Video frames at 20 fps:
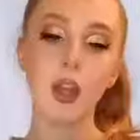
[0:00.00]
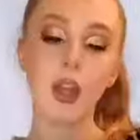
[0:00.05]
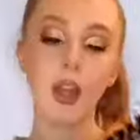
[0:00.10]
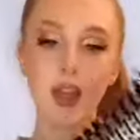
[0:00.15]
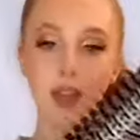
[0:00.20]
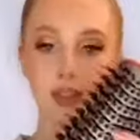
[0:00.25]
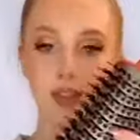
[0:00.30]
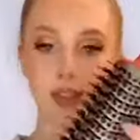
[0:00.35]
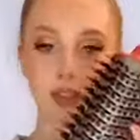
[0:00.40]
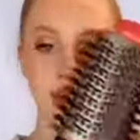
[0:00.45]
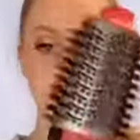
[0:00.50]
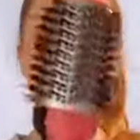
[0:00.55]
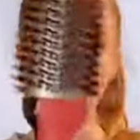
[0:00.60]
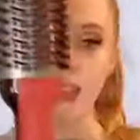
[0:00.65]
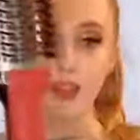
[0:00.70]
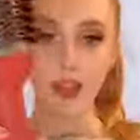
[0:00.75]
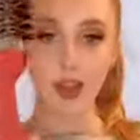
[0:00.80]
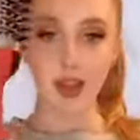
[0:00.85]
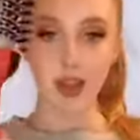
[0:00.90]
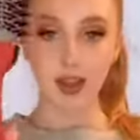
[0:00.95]

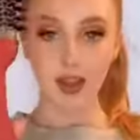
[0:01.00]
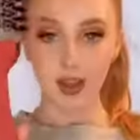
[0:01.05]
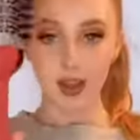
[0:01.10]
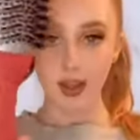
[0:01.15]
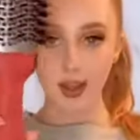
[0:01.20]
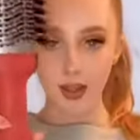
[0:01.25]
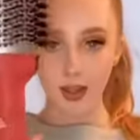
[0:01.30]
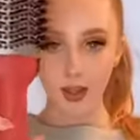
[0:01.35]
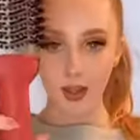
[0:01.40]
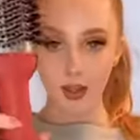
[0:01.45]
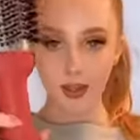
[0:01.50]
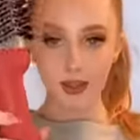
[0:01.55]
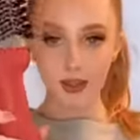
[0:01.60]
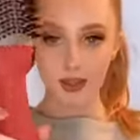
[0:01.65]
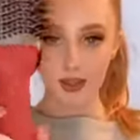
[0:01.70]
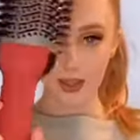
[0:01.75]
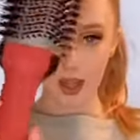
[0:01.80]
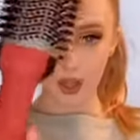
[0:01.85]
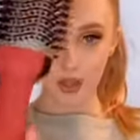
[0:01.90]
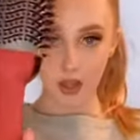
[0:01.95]
the
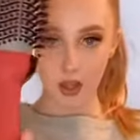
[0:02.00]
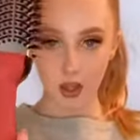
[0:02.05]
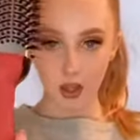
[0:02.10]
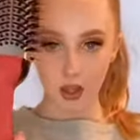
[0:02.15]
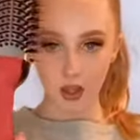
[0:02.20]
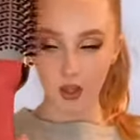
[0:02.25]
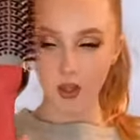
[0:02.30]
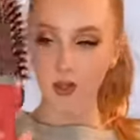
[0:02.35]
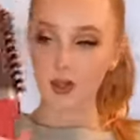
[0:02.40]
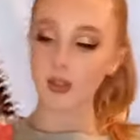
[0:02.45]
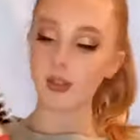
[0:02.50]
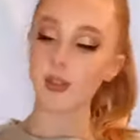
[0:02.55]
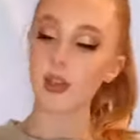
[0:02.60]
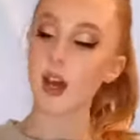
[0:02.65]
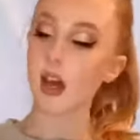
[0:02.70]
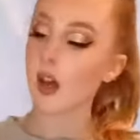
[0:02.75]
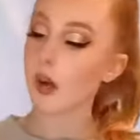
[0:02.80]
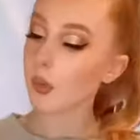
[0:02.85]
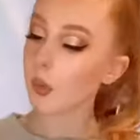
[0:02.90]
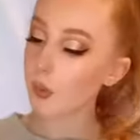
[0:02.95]
styler.
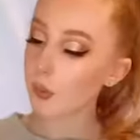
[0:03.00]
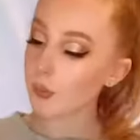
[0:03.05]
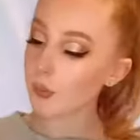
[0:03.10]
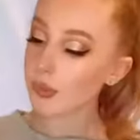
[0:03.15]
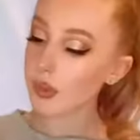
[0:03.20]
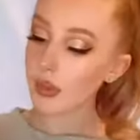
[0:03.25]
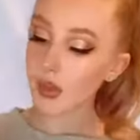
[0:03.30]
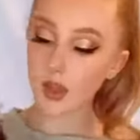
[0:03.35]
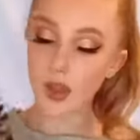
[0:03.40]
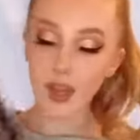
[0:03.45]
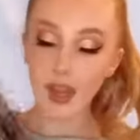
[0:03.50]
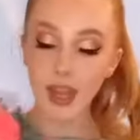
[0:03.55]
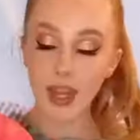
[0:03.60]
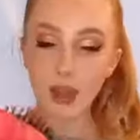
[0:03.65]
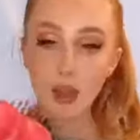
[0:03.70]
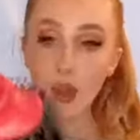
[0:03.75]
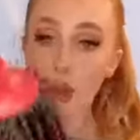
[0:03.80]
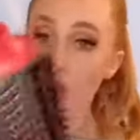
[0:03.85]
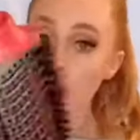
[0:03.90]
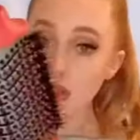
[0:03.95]
Now it
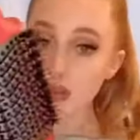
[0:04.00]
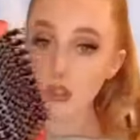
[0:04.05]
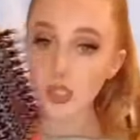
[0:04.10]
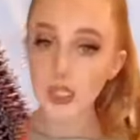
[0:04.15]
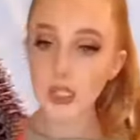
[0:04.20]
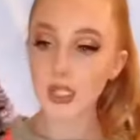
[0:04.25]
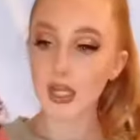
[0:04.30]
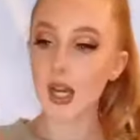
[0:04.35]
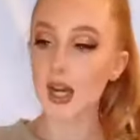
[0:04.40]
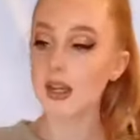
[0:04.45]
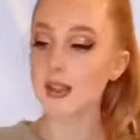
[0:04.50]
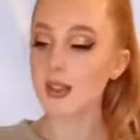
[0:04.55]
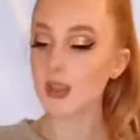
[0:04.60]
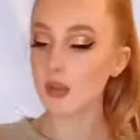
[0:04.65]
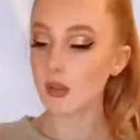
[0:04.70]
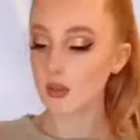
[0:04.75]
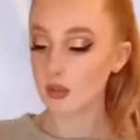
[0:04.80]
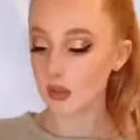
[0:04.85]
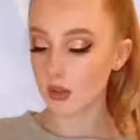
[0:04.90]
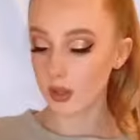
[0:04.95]
looks really nice, it
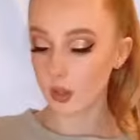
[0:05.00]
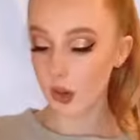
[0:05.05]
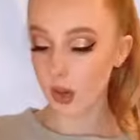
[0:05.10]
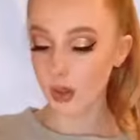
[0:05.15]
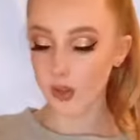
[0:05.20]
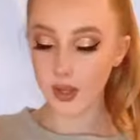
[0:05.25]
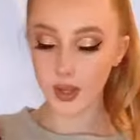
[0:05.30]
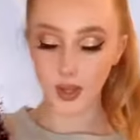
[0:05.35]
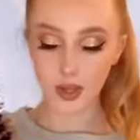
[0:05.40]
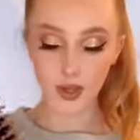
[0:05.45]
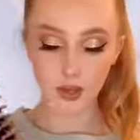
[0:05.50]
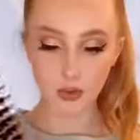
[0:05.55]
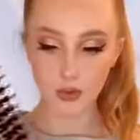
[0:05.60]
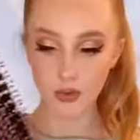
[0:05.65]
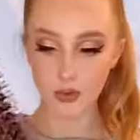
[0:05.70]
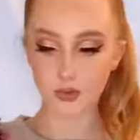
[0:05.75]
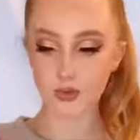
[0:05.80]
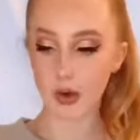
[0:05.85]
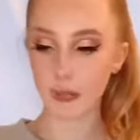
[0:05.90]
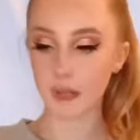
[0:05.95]
looks good quality
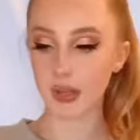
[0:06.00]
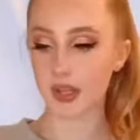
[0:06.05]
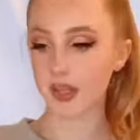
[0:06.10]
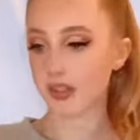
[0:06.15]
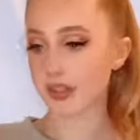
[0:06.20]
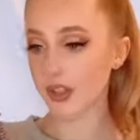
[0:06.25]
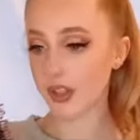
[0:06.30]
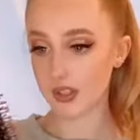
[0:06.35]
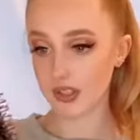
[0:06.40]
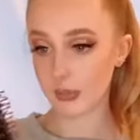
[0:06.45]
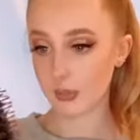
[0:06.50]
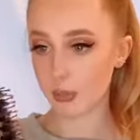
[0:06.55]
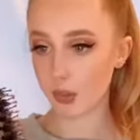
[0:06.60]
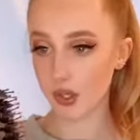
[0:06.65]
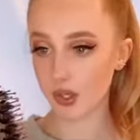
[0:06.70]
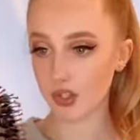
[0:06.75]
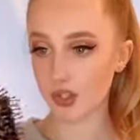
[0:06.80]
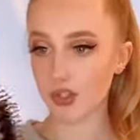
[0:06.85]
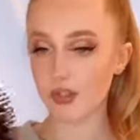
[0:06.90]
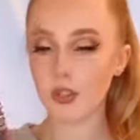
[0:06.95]
just from like a first
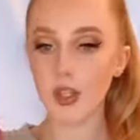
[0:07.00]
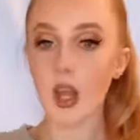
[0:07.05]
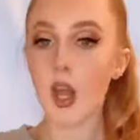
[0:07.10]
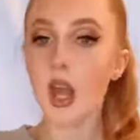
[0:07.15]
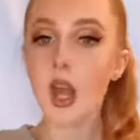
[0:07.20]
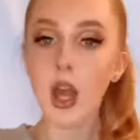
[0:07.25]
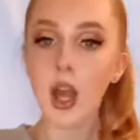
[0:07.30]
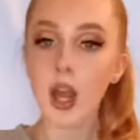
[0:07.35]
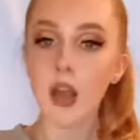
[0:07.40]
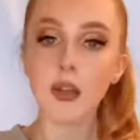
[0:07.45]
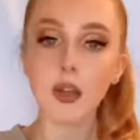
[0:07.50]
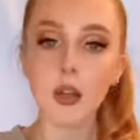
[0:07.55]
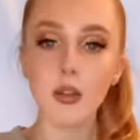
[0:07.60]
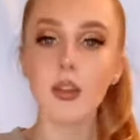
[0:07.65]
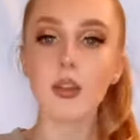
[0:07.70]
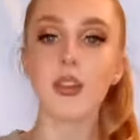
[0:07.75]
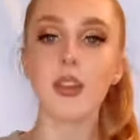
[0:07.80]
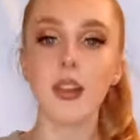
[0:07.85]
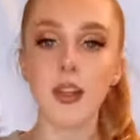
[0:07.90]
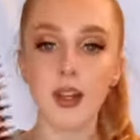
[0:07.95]
impressions. The only
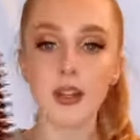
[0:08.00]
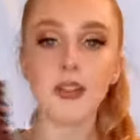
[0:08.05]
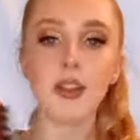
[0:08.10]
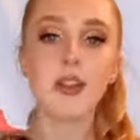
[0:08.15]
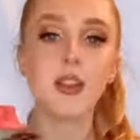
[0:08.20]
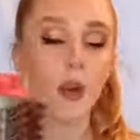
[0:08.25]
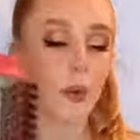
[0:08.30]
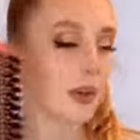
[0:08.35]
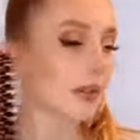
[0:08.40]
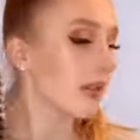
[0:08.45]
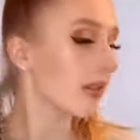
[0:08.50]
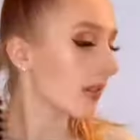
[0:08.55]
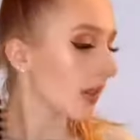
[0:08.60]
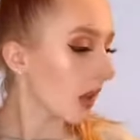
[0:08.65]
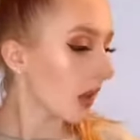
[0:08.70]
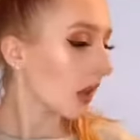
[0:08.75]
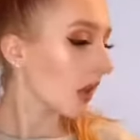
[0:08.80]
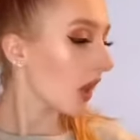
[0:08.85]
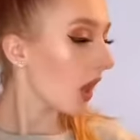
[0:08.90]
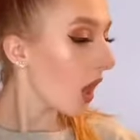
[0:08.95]
thing I did notice is a
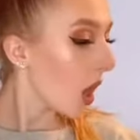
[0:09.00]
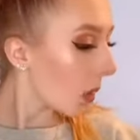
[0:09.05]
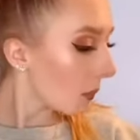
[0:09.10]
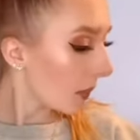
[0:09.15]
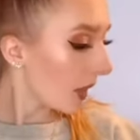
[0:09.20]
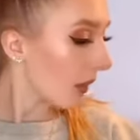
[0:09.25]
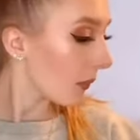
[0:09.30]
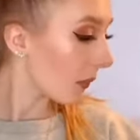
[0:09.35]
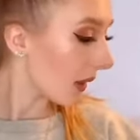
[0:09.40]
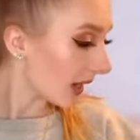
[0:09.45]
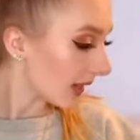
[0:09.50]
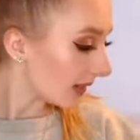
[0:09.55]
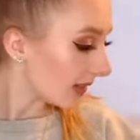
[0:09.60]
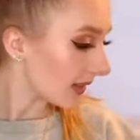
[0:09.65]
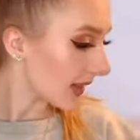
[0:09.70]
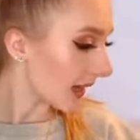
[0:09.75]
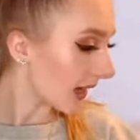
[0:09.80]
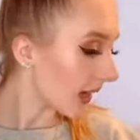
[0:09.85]
little bit weighty,